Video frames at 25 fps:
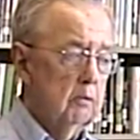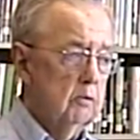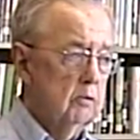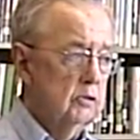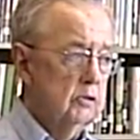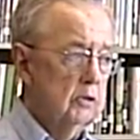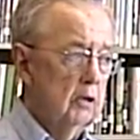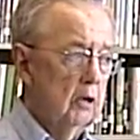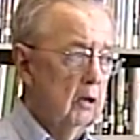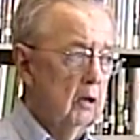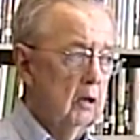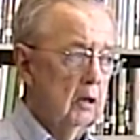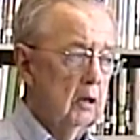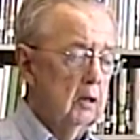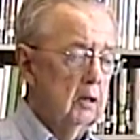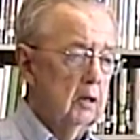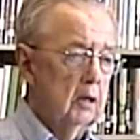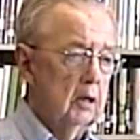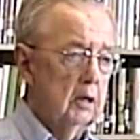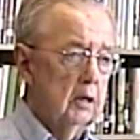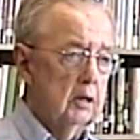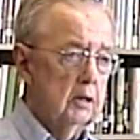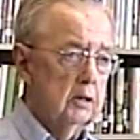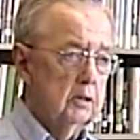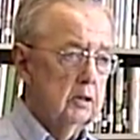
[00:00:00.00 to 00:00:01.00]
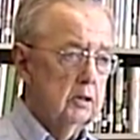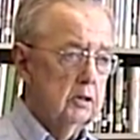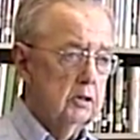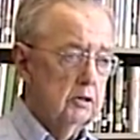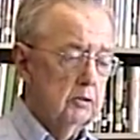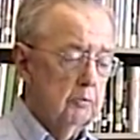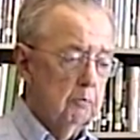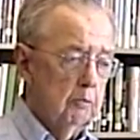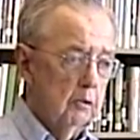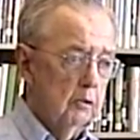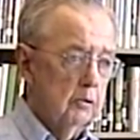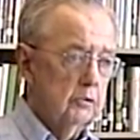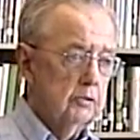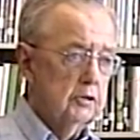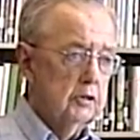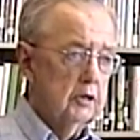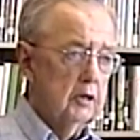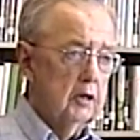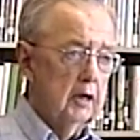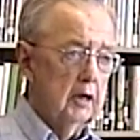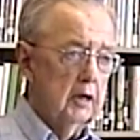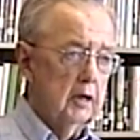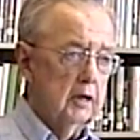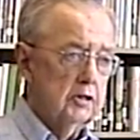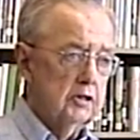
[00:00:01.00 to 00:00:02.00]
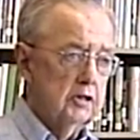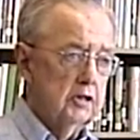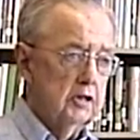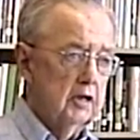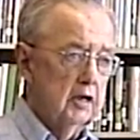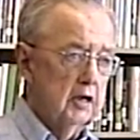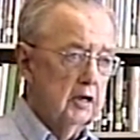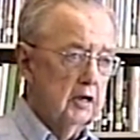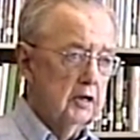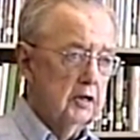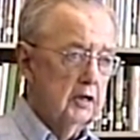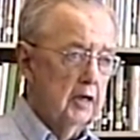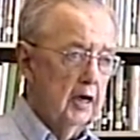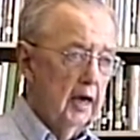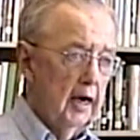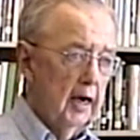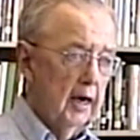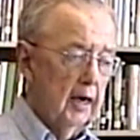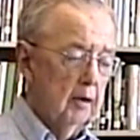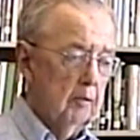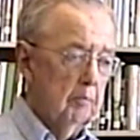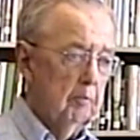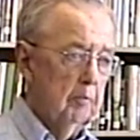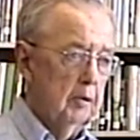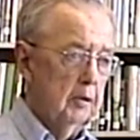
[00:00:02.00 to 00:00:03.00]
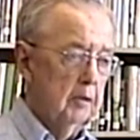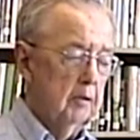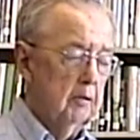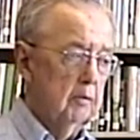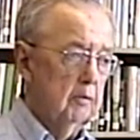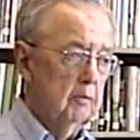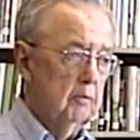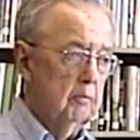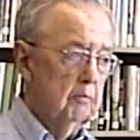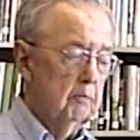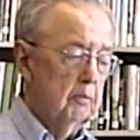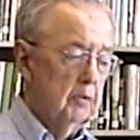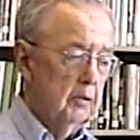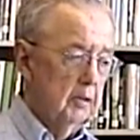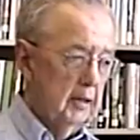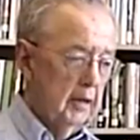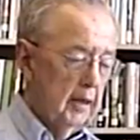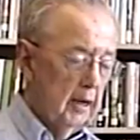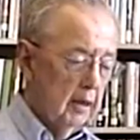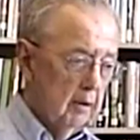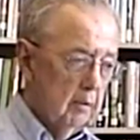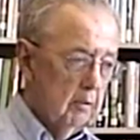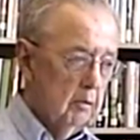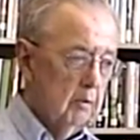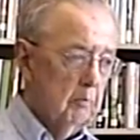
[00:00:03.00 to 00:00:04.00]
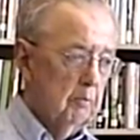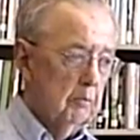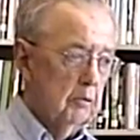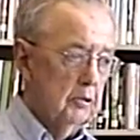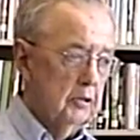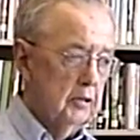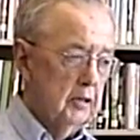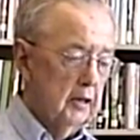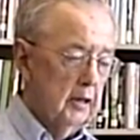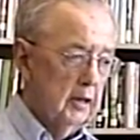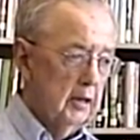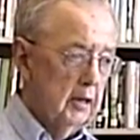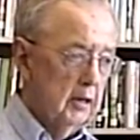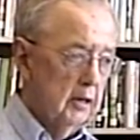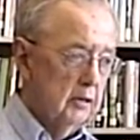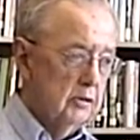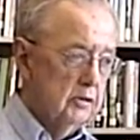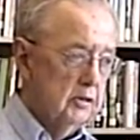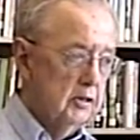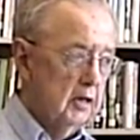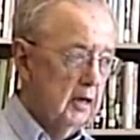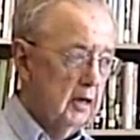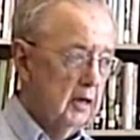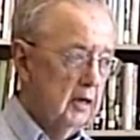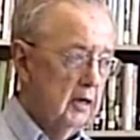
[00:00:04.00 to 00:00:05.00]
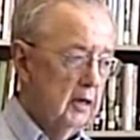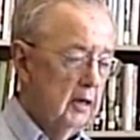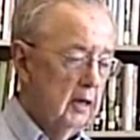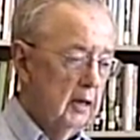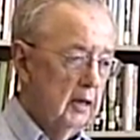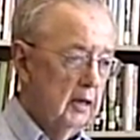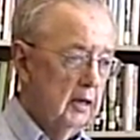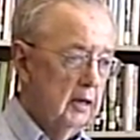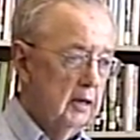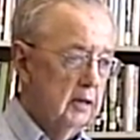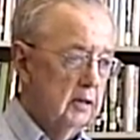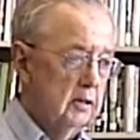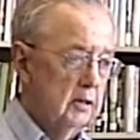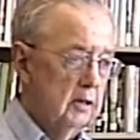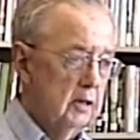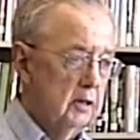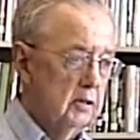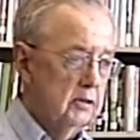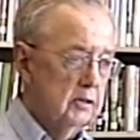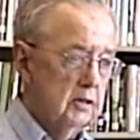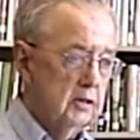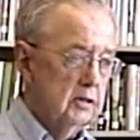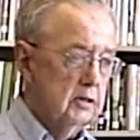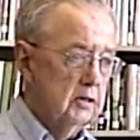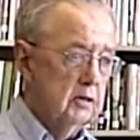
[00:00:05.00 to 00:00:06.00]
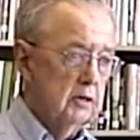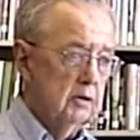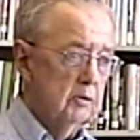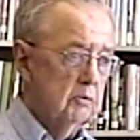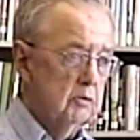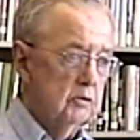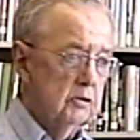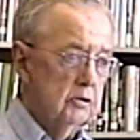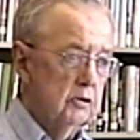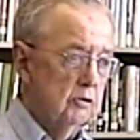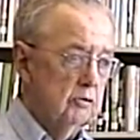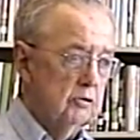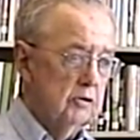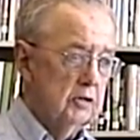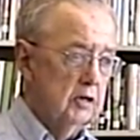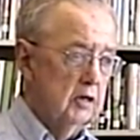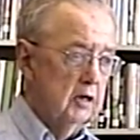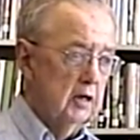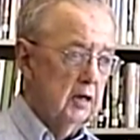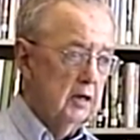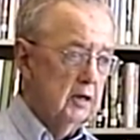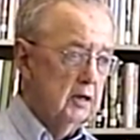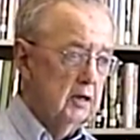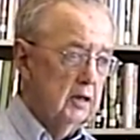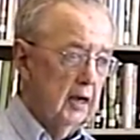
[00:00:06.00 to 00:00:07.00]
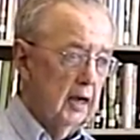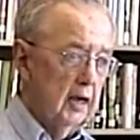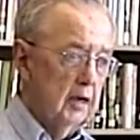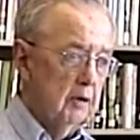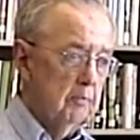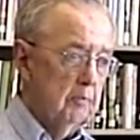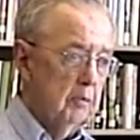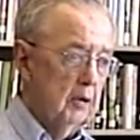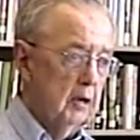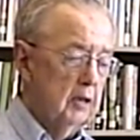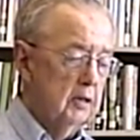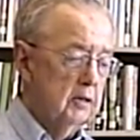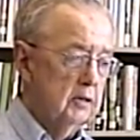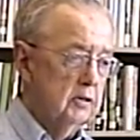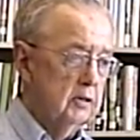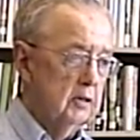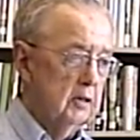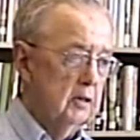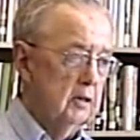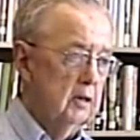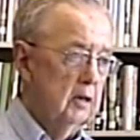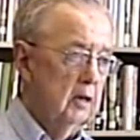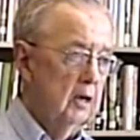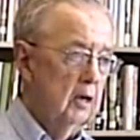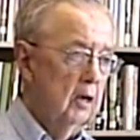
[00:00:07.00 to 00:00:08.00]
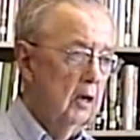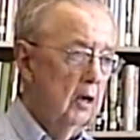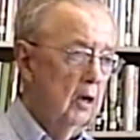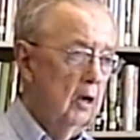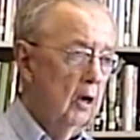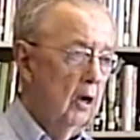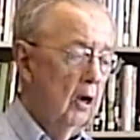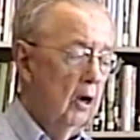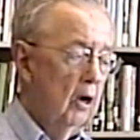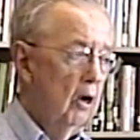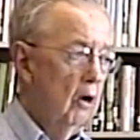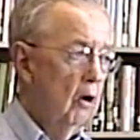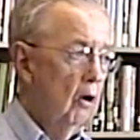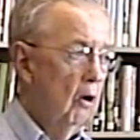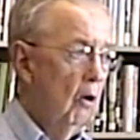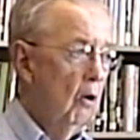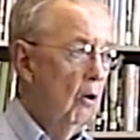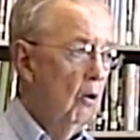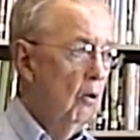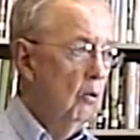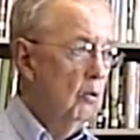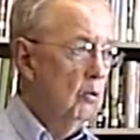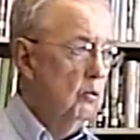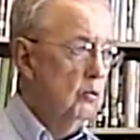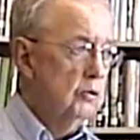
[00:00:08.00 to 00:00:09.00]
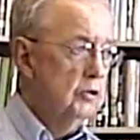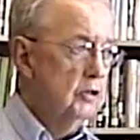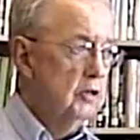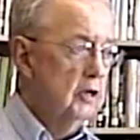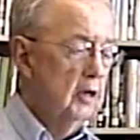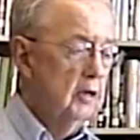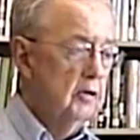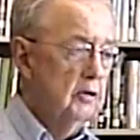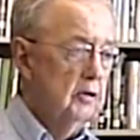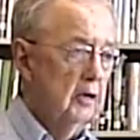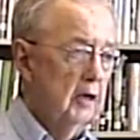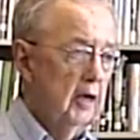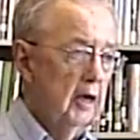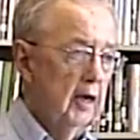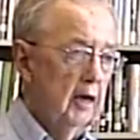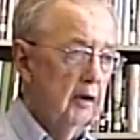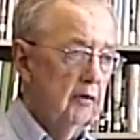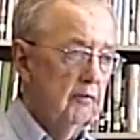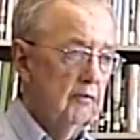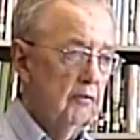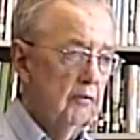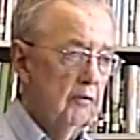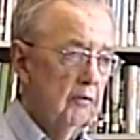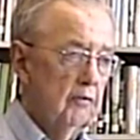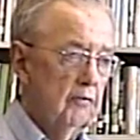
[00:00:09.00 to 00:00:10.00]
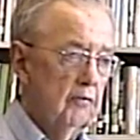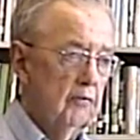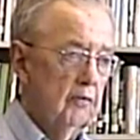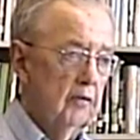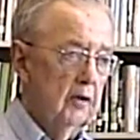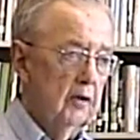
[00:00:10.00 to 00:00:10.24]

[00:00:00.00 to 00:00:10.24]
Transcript: was all supposedly a sneak attack, but that particular second night in Sicily was no sneak attack because the whole southern half of